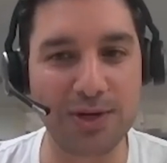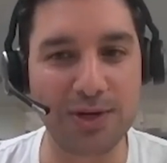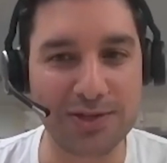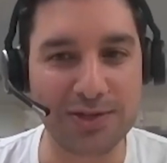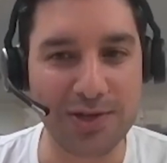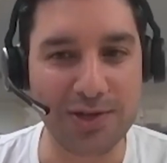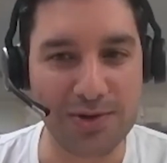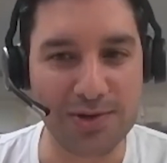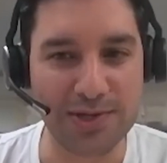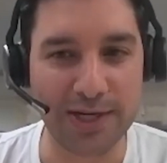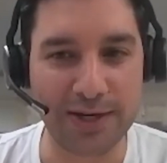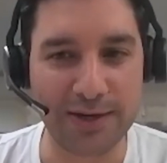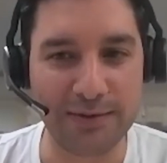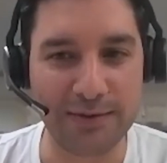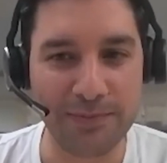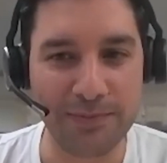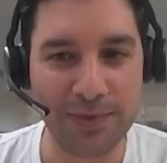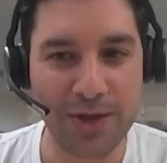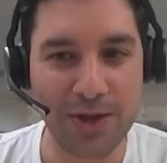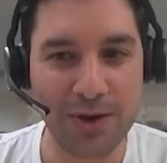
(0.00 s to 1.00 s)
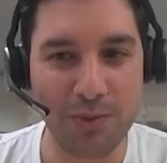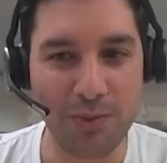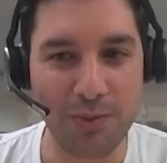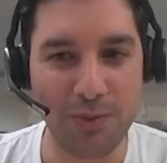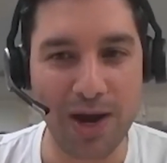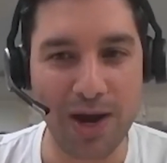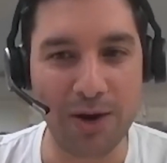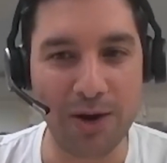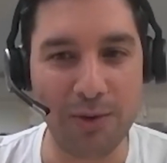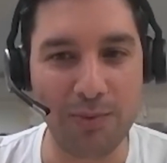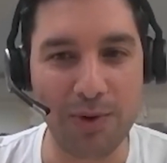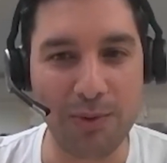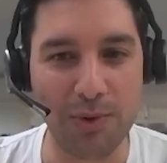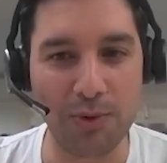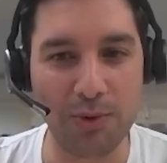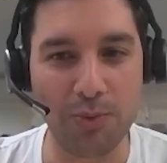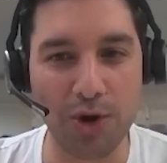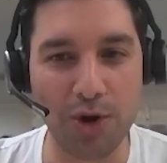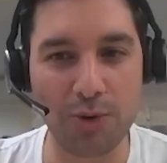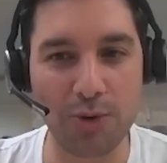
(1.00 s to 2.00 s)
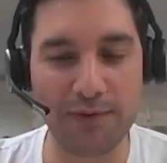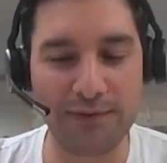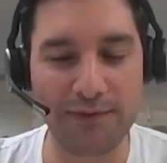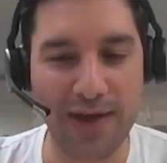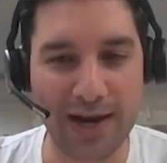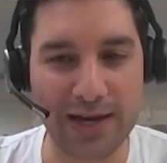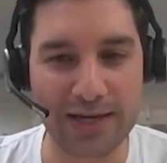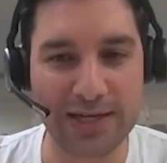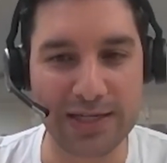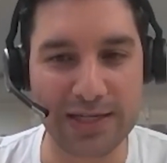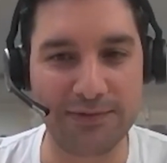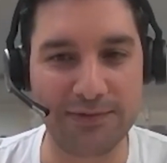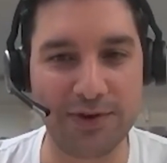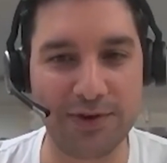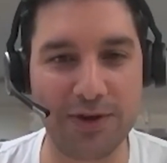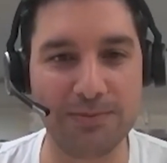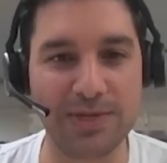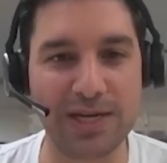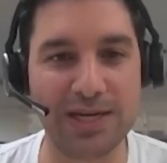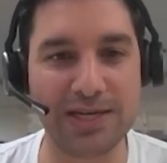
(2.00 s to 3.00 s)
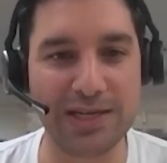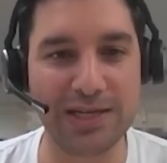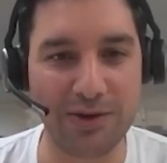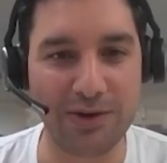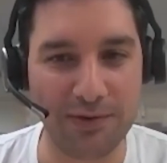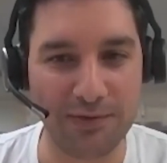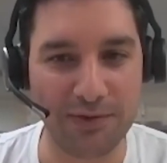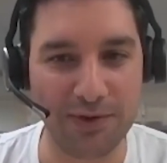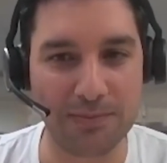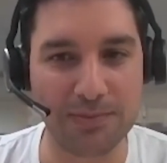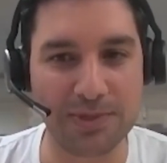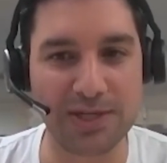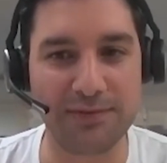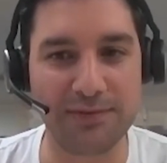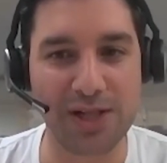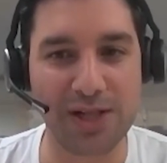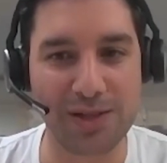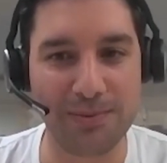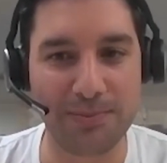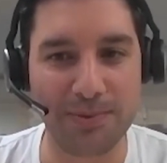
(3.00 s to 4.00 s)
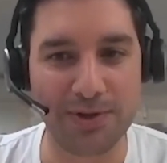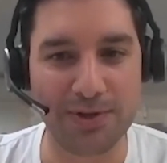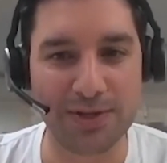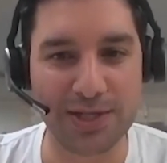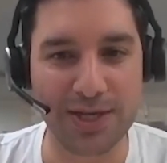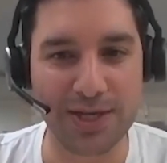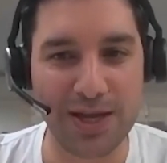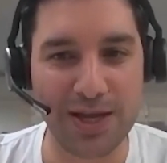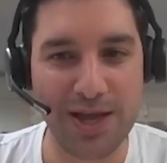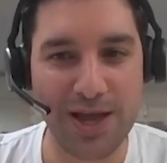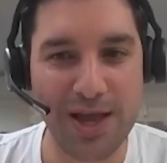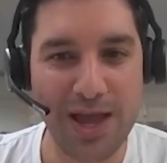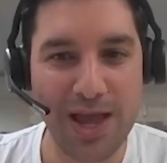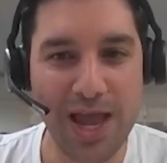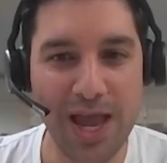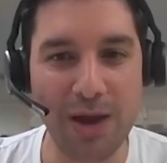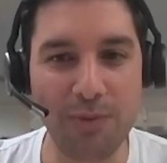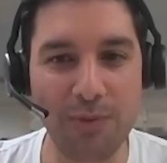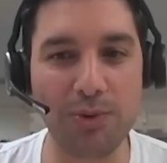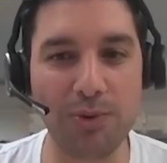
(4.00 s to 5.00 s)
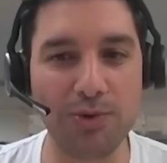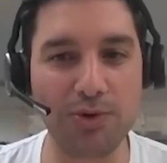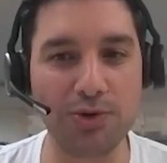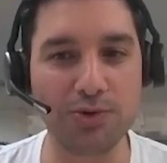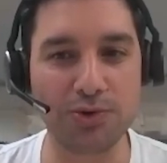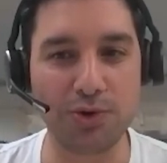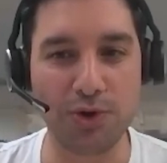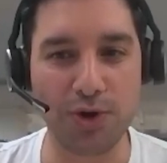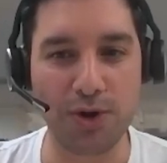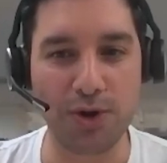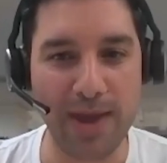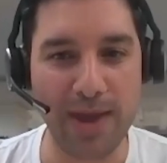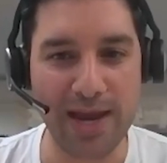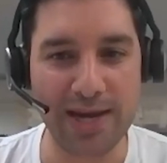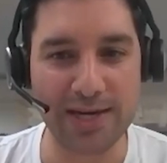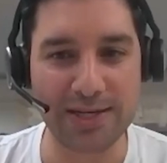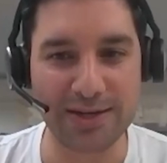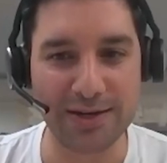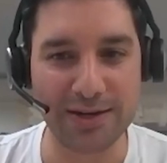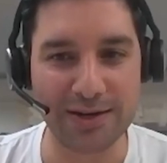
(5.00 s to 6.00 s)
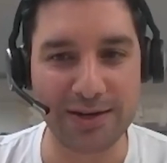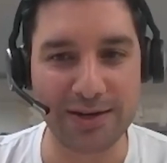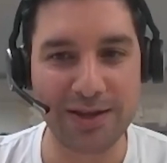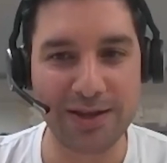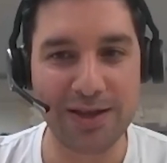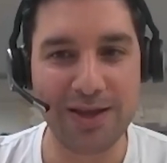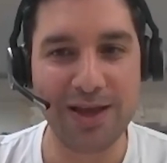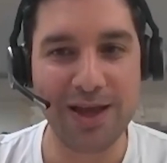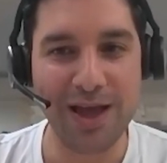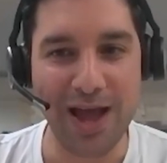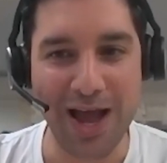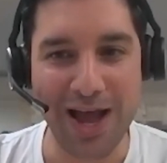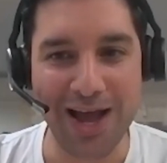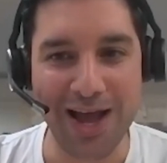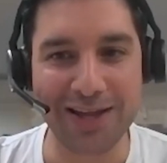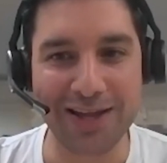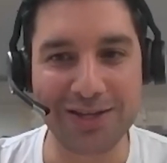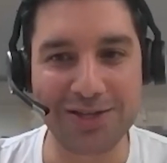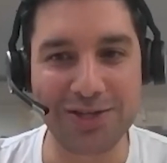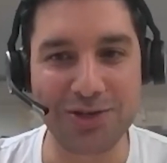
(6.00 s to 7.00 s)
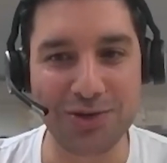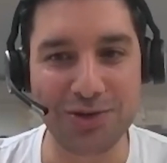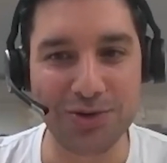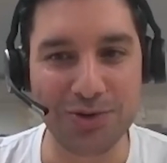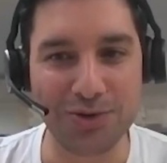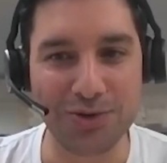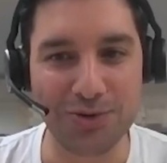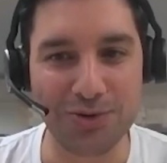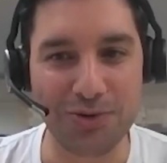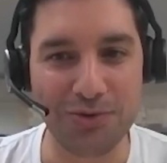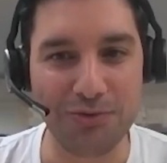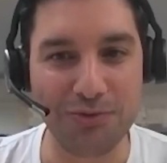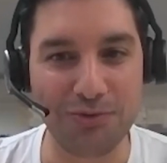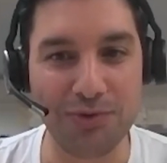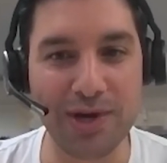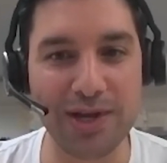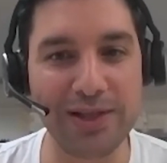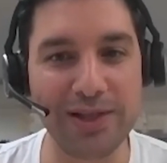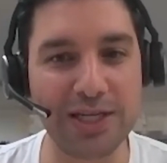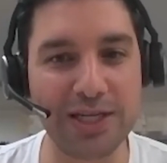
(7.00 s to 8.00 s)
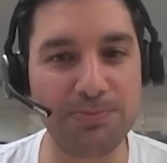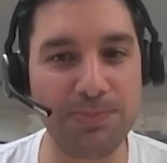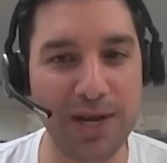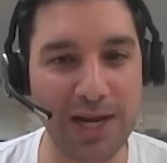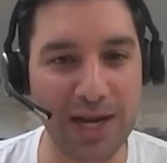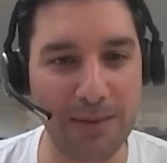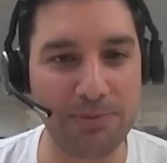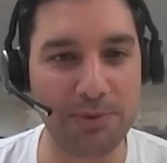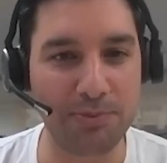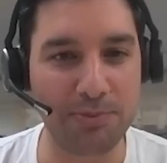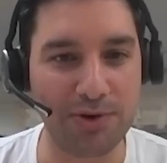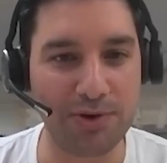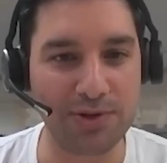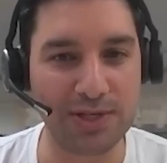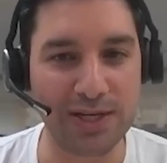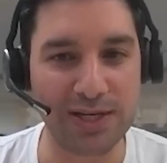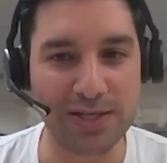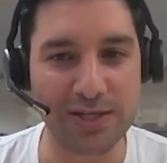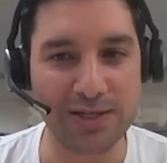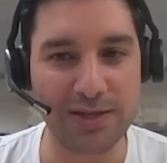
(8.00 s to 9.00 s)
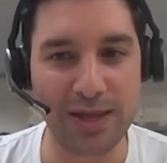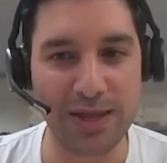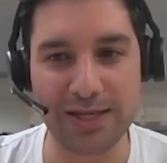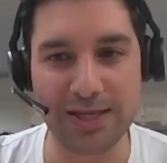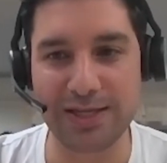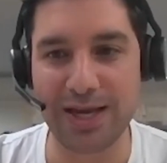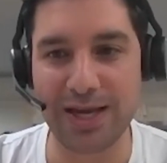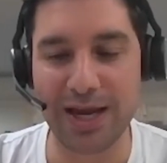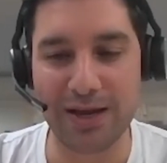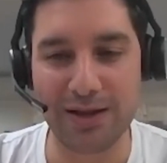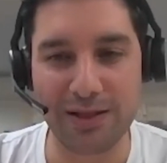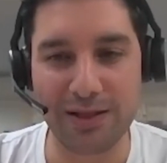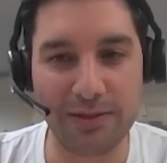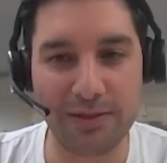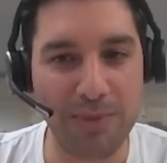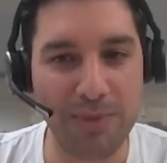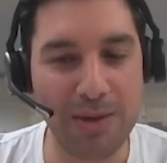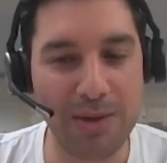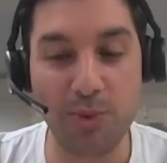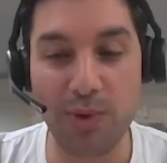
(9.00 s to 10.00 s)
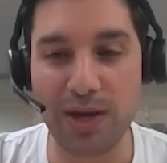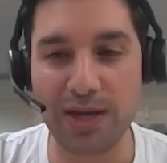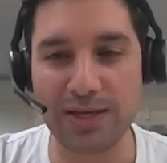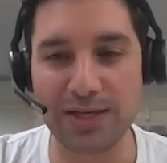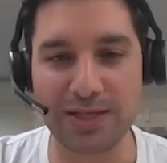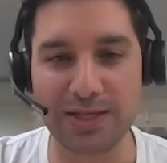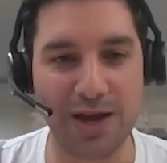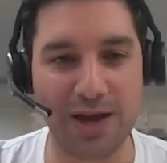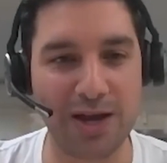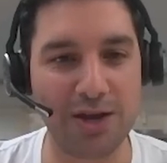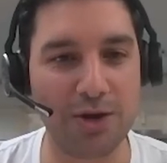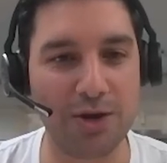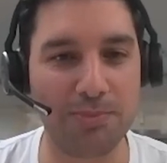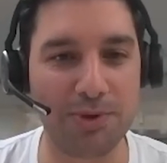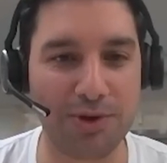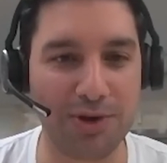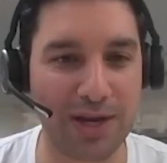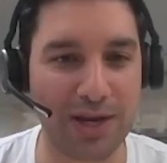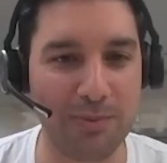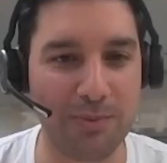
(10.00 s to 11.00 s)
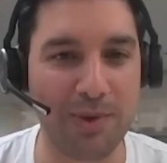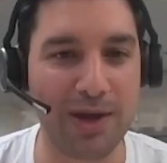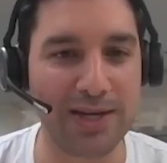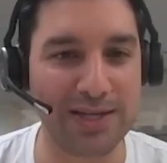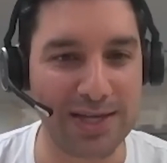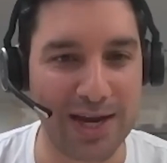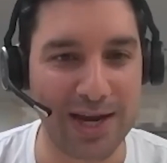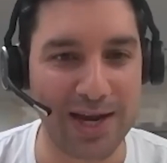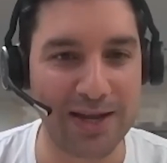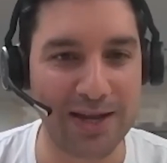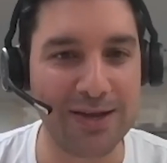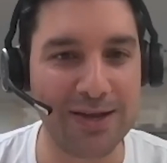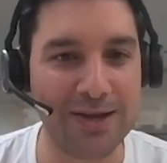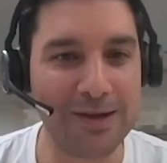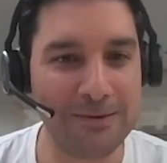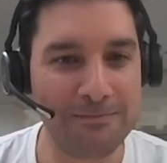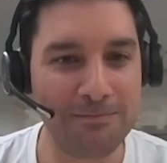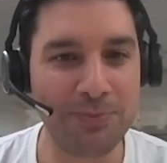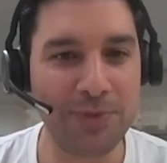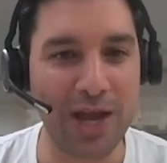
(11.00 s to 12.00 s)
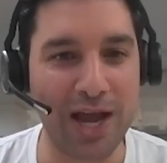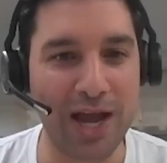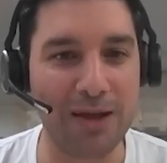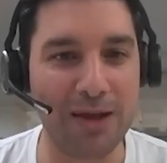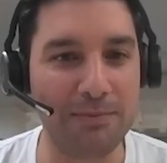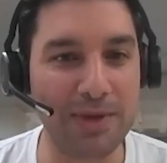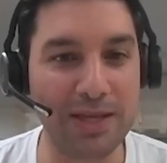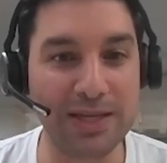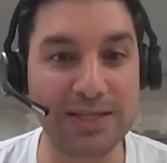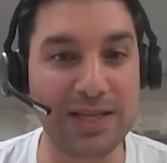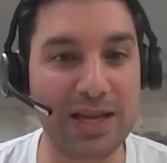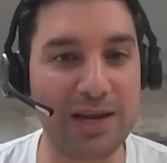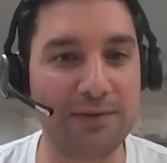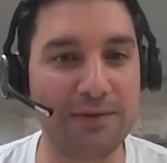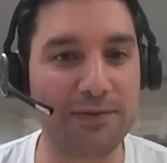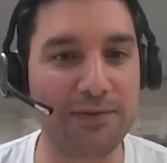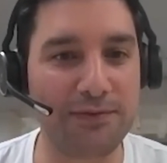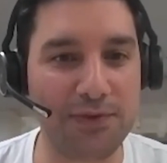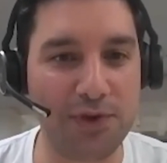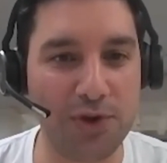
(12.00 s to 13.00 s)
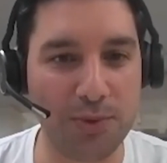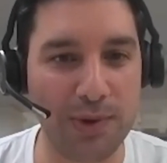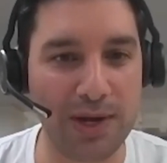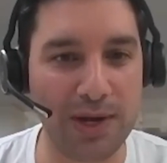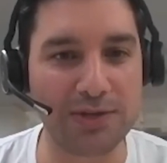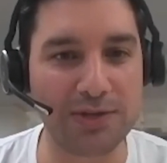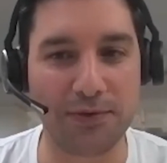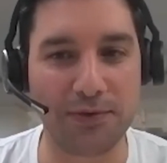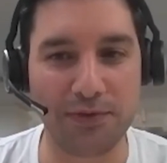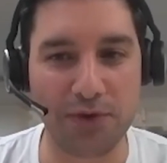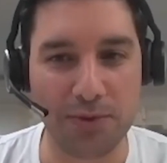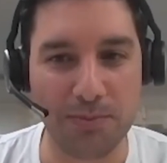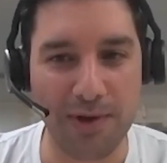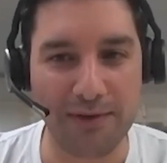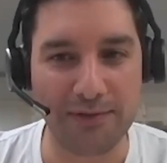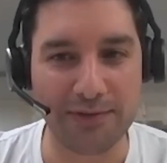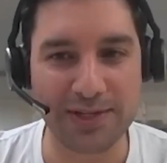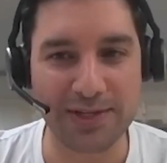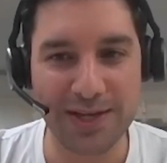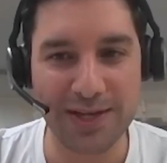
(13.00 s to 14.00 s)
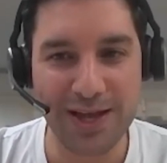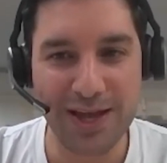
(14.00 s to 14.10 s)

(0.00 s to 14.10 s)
consulting where we would work with architecture firms, engineering firms, developers, and we would use automation to really speed up the process and say, maybe we can design your building in one day instead of a few weeks or a few months.